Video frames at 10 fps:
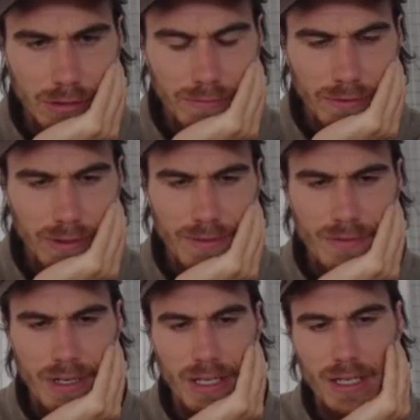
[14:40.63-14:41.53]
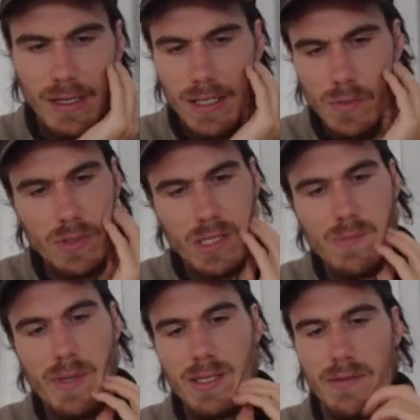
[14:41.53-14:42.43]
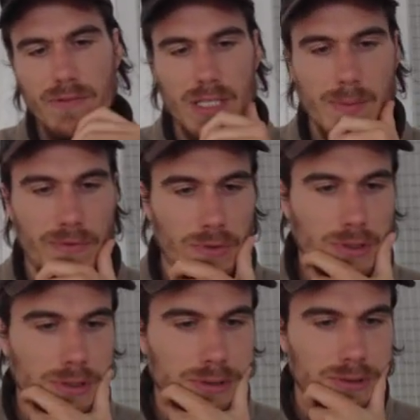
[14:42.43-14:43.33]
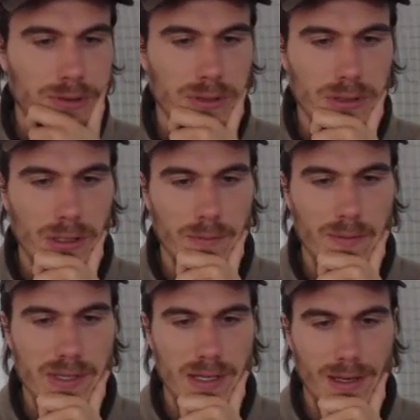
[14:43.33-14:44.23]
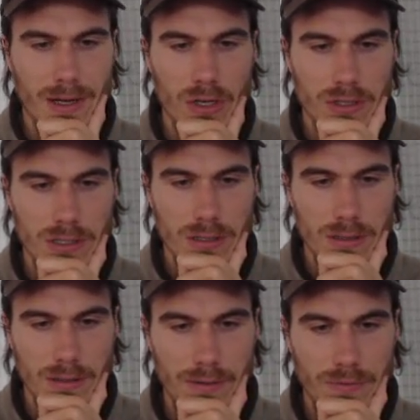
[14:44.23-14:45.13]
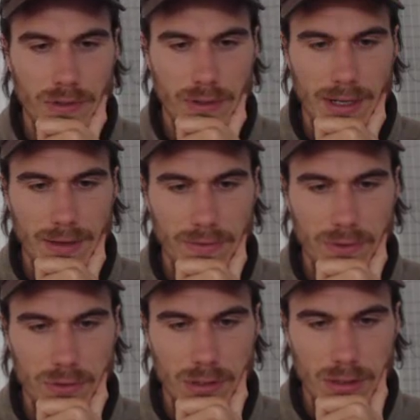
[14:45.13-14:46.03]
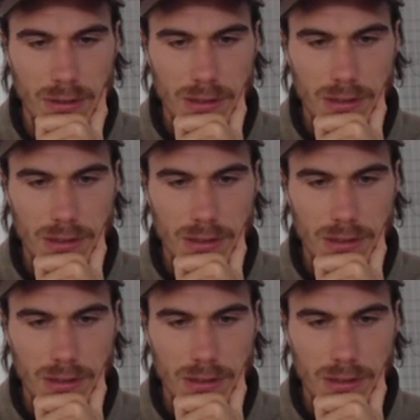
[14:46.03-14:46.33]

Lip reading: I've never really heard this word expensiveness before. I'd maybe say the cost of the organic food.